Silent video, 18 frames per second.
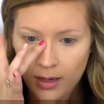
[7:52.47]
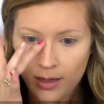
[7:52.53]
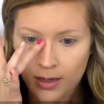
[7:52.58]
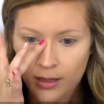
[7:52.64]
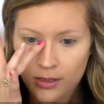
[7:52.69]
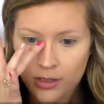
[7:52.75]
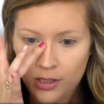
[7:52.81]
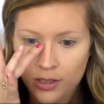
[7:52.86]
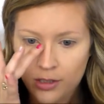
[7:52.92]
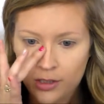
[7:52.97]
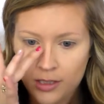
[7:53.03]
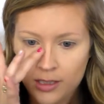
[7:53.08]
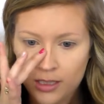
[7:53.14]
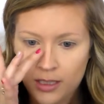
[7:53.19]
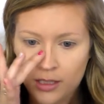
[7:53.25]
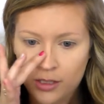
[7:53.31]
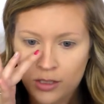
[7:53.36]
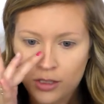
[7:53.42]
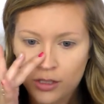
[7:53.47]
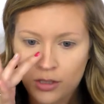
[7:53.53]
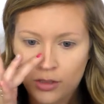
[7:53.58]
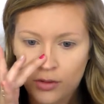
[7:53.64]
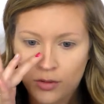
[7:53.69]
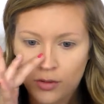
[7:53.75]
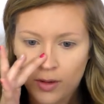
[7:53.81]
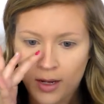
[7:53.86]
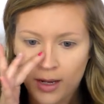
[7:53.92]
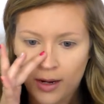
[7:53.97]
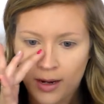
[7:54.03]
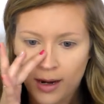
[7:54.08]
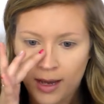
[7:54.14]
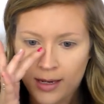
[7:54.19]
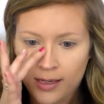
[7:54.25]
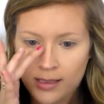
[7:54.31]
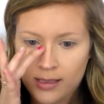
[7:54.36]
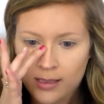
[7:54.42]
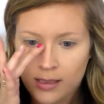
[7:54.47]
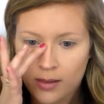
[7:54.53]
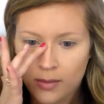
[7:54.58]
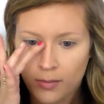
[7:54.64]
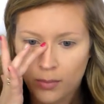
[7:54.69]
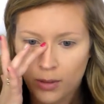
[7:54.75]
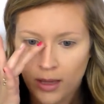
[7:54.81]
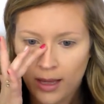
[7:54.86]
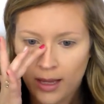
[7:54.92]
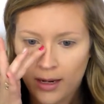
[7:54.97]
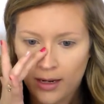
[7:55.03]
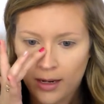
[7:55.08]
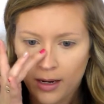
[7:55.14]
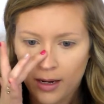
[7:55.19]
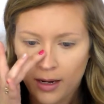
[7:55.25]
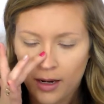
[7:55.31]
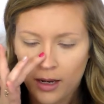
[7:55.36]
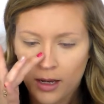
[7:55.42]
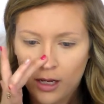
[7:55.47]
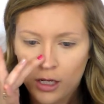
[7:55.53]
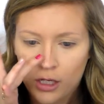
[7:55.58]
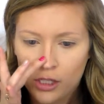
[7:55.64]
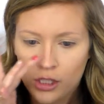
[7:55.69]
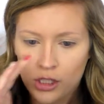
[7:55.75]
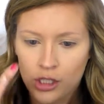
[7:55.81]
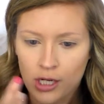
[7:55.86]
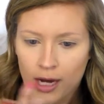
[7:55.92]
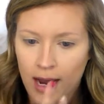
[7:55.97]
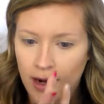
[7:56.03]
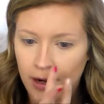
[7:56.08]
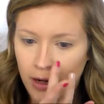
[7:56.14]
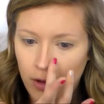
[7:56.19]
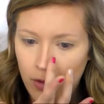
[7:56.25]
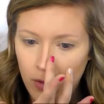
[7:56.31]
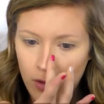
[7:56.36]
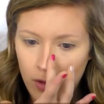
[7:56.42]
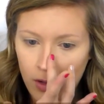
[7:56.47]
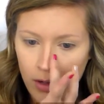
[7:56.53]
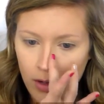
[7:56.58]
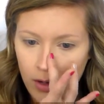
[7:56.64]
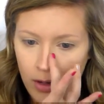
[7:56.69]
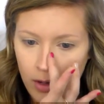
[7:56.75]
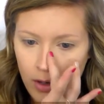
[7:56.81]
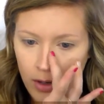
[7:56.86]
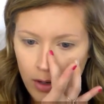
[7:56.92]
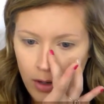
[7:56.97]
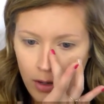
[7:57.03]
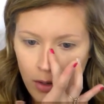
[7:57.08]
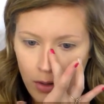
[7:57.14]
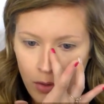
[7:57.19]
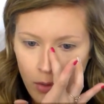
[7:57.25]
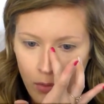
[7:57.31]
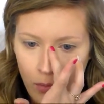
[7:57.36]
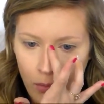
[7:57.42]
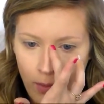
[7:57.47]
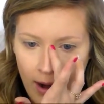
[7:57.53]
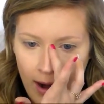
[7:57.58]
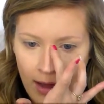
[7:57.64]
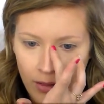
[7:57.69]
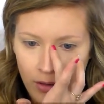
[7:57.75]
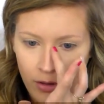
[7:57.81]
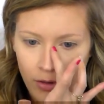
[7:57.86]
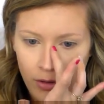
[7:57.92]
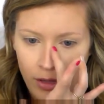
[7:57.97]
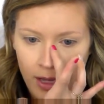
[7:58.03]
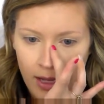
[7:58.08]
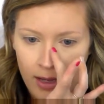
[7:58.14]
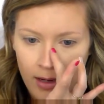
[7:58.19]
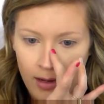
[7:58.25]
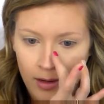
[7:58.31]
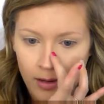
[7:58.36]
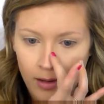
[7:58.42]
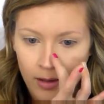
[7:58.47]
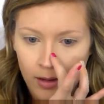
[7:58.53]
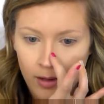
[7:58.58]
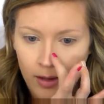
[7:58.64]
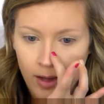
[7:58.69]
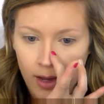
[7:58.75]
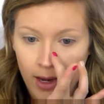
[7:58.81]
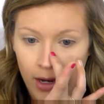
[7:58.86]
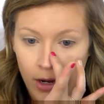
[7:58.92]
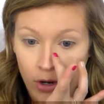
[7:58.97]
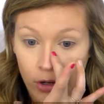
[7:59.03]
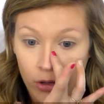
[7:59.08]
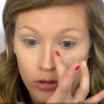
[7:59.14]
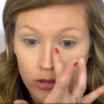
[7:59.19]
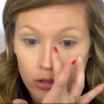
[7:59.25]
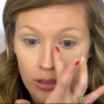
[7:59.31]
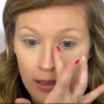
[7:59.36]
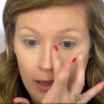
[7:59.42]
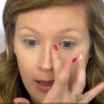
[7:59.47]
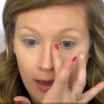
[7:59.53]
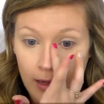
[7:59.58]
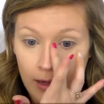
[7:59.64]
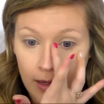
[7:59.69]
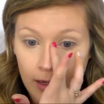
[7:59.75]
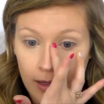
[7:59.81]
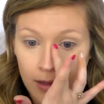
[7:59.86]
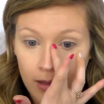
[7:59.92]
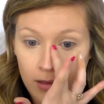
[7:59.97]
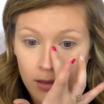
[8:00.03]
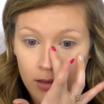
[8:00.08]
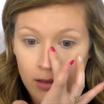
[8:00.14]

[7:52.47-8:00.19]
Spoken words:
And it turns into a nice blended shadow rather than a harsh line.